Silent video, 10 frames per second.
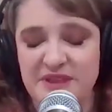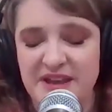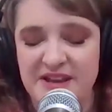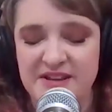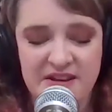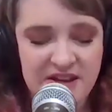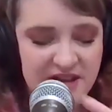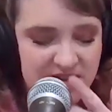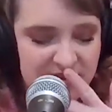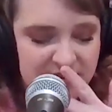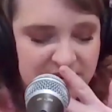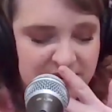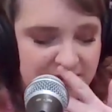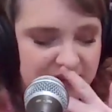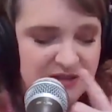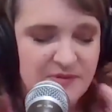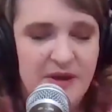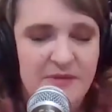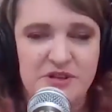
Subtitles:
think sometimes,